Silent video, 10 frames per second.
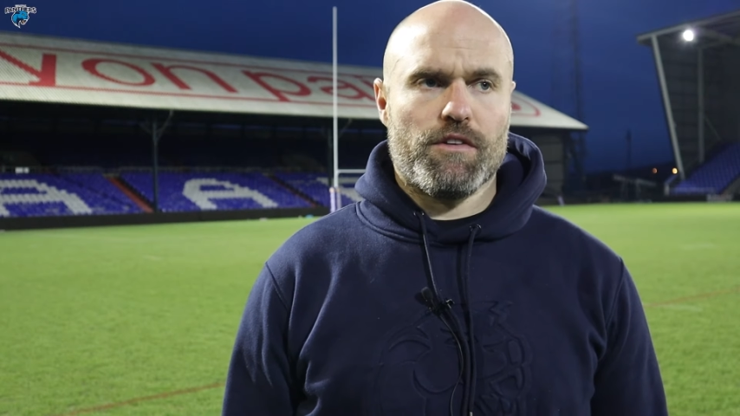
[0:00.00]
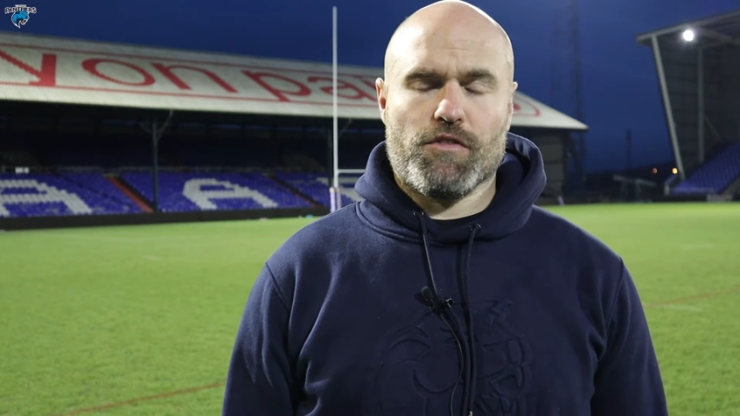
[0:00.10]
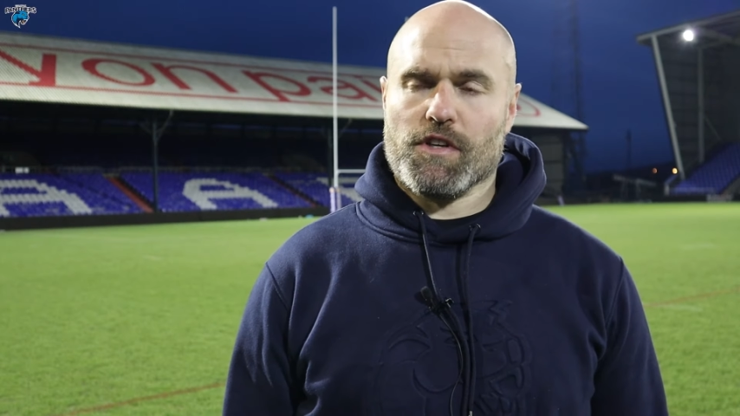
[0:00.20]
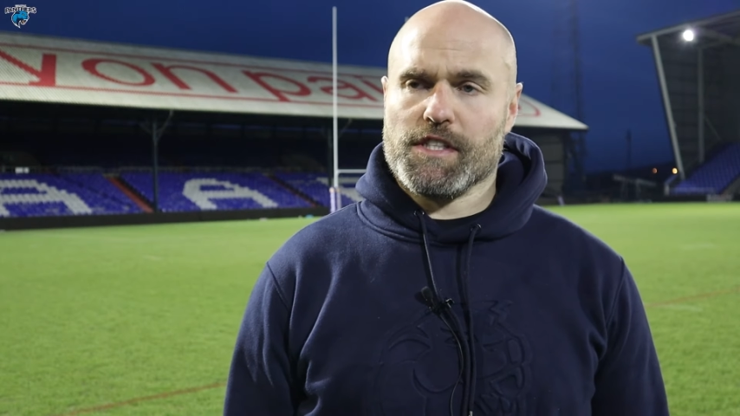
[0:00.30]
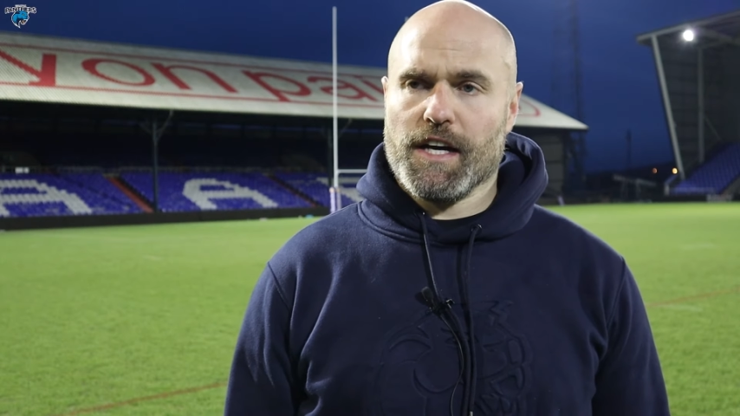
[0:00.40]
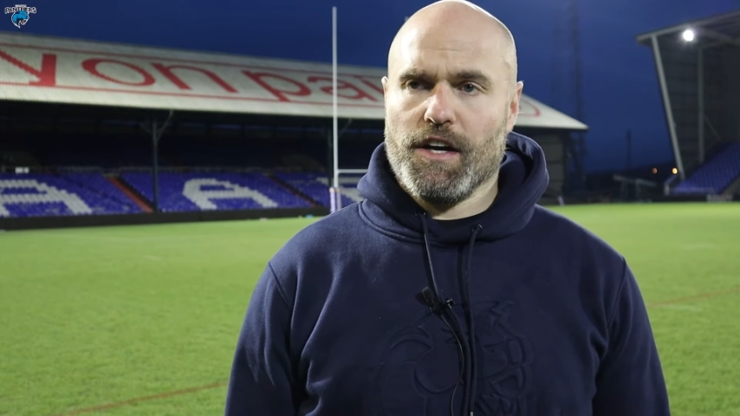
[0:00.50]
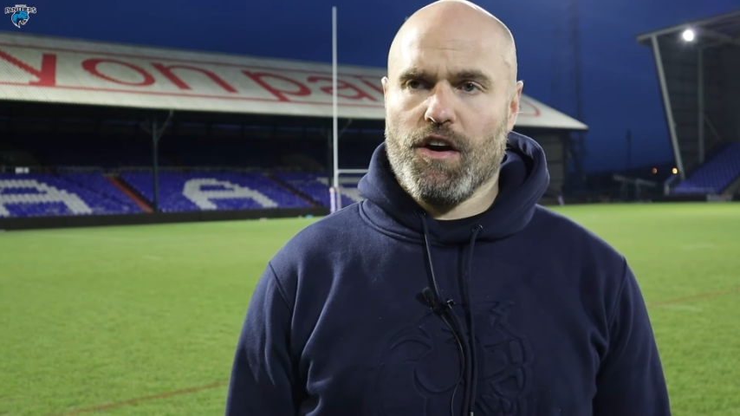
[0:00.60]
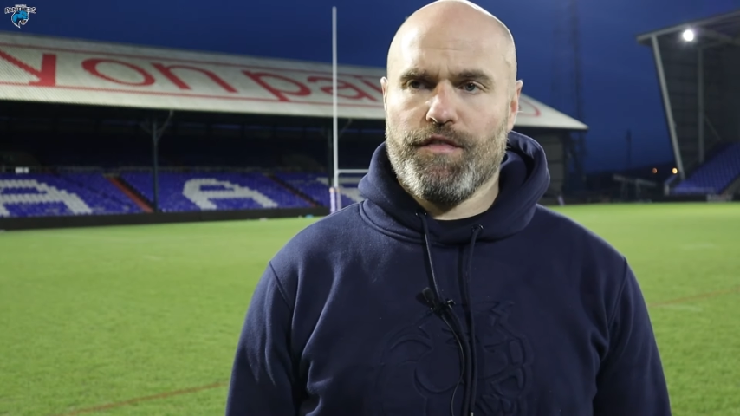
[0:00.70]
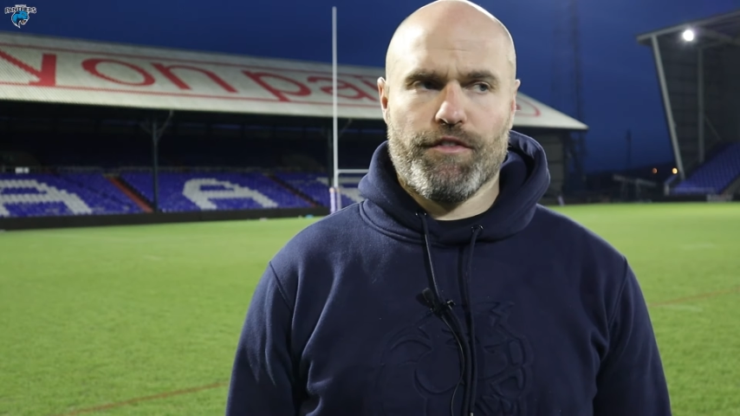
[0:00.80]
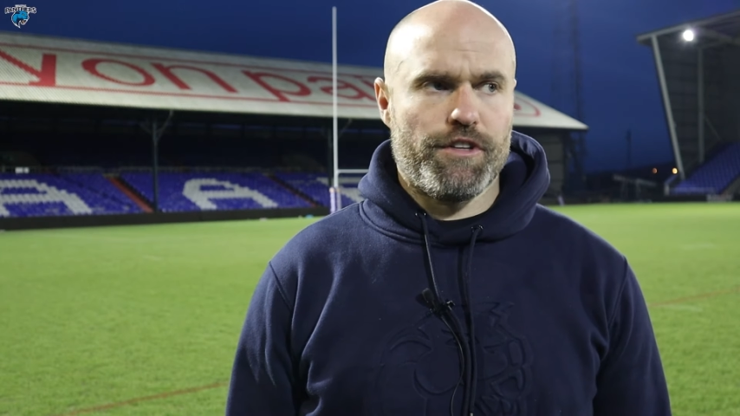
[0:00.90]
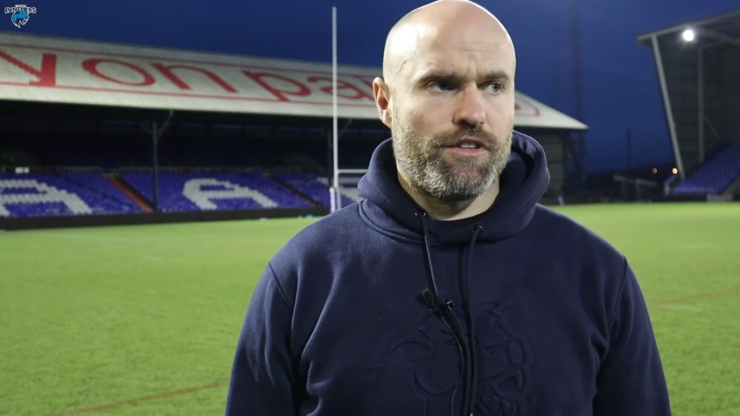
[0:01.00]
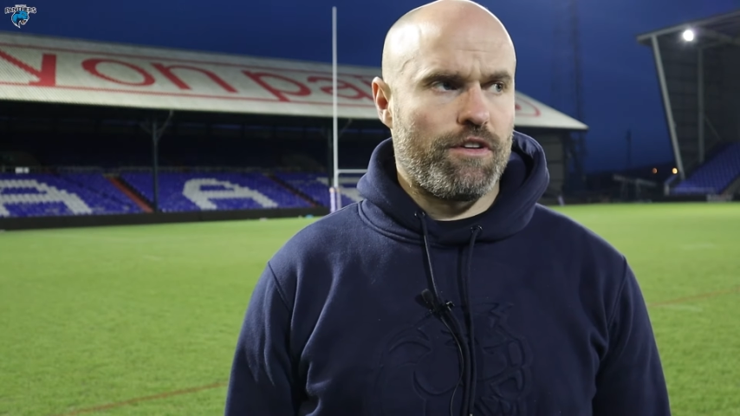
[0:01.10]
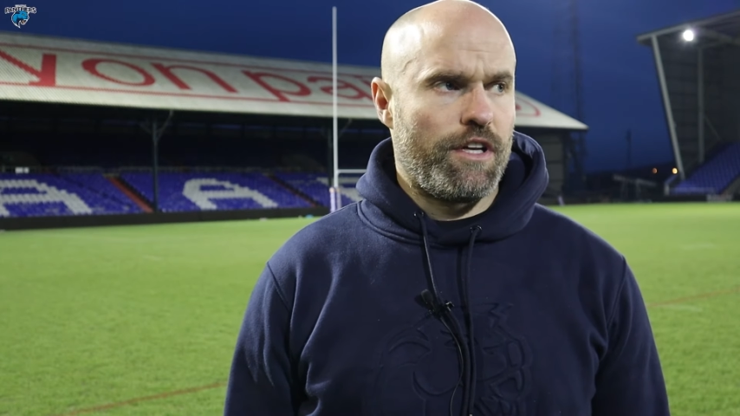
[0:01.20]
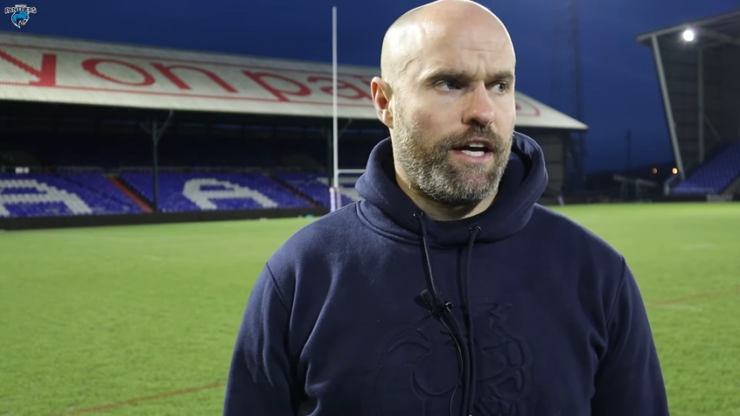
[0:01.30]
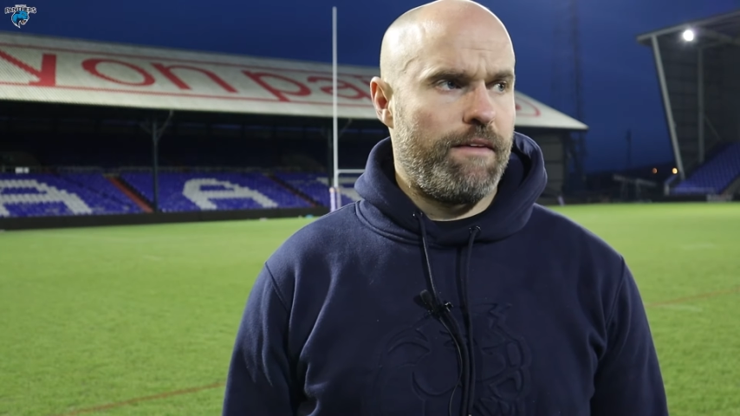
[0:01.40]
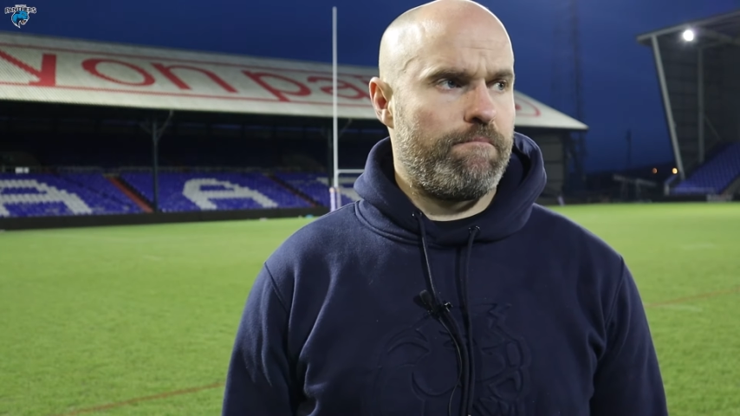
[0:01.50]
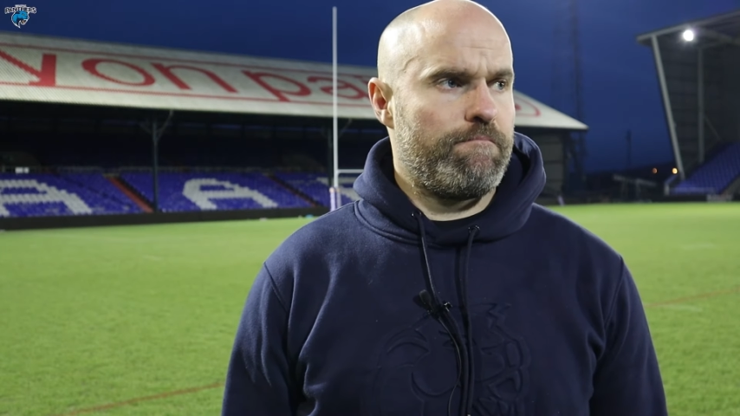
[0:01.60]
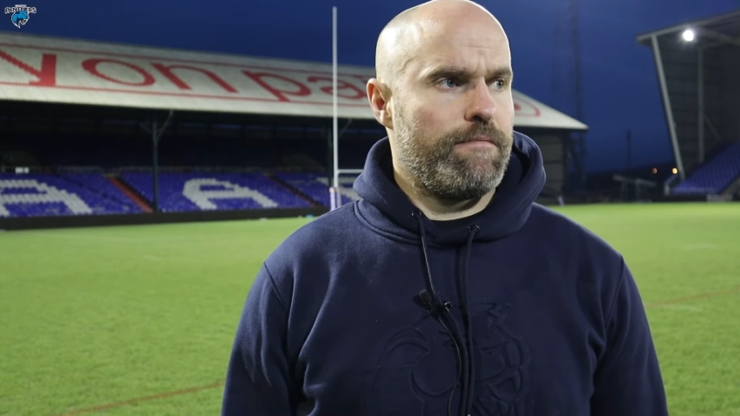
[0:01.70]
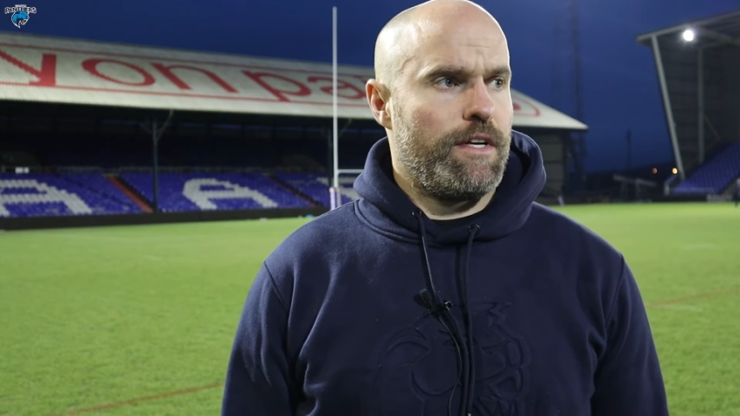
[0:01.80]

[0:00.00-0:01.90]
it looks like an awful result um,